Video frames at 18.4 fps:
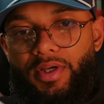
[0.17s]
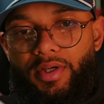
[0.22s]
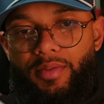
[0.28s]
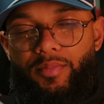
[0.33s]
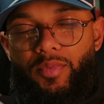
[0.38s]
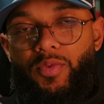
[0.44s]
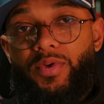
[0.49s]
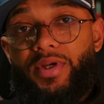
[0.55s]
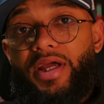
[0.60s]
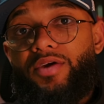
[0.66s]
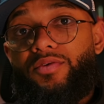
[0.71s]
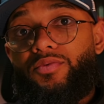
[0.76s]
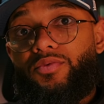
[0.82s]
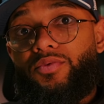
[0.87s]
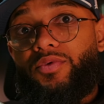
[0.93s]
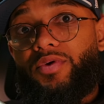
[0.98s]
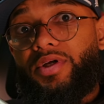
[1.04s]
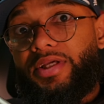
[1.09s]
When I
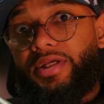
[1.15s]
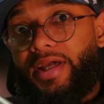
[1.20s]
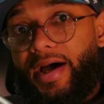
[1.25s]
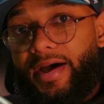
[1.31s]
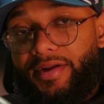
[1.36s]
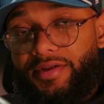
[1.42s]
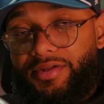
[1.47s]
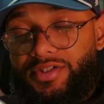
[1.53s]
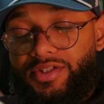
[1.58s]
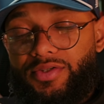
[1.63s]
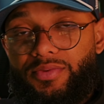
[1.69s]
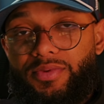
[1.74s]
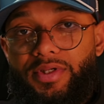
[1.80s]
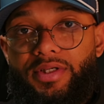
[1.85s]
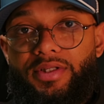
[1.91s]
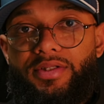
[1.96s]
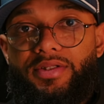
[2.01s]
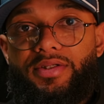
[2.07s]
really got into
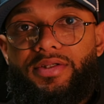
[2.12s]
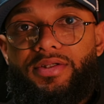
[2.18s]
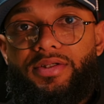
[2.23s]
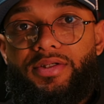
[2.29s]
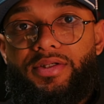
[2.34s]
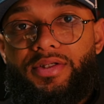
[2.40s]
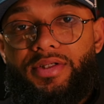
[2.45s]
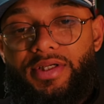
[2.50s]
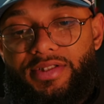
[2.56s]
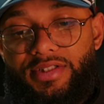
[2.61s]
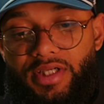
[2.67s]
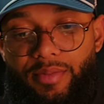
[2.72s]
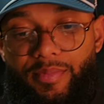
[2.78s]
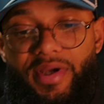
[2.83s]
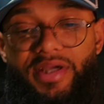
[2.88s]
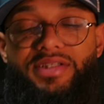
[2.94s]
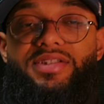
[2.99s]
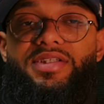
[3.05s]
it, I saw
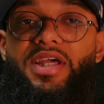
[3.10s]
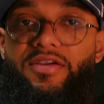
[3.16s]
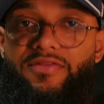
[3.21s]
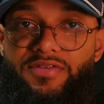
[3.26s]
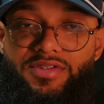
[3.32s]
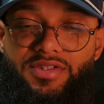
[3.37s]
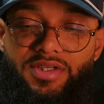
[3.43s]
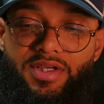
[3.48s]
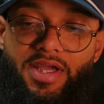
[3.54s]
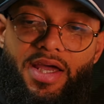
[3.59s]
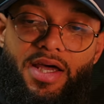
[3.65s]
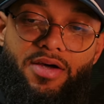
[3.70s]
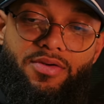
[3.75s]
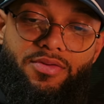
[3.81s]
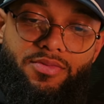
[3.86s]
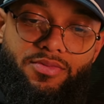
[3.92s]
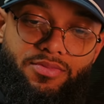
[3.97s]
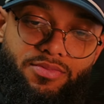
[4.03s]
my savings account